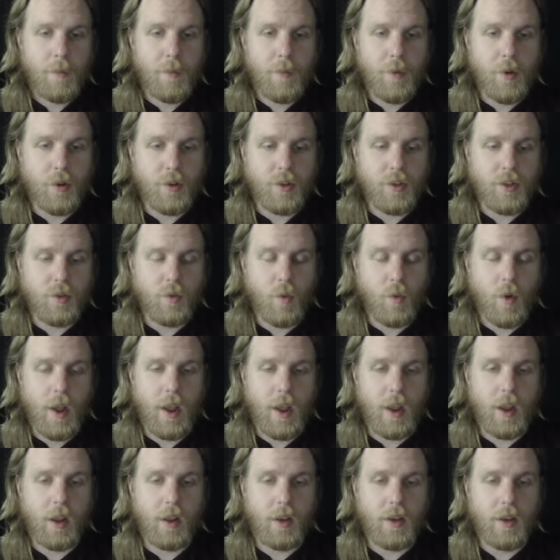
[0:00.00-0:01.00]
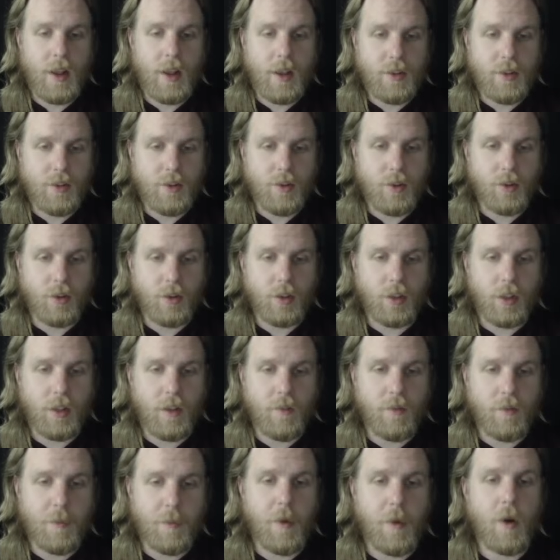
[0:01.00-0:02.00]
persuade Nestor to
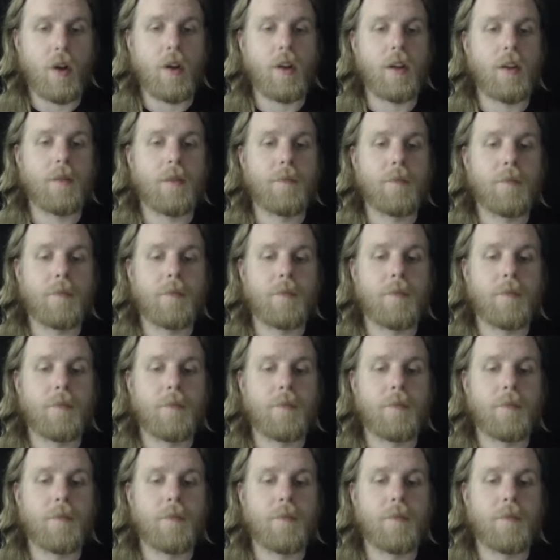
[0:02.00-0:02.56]
leave the party?